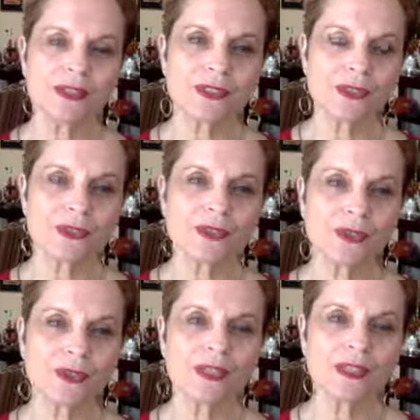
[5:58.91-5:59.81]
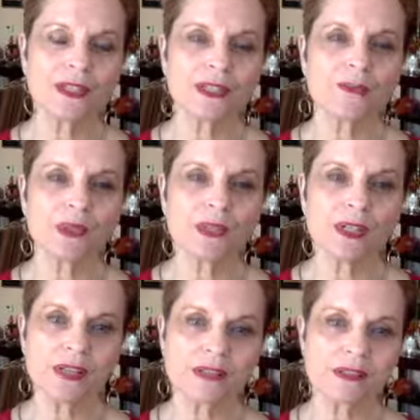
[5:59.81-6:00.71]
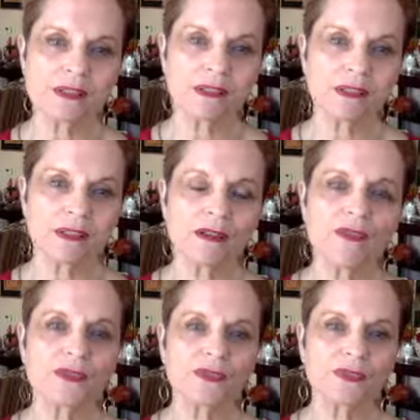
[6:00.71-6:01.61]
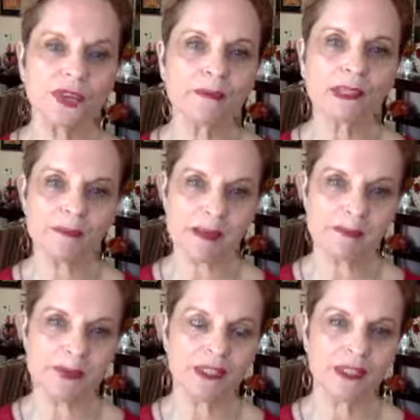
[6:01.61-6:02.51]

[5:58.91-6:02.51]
to the experience of this family member,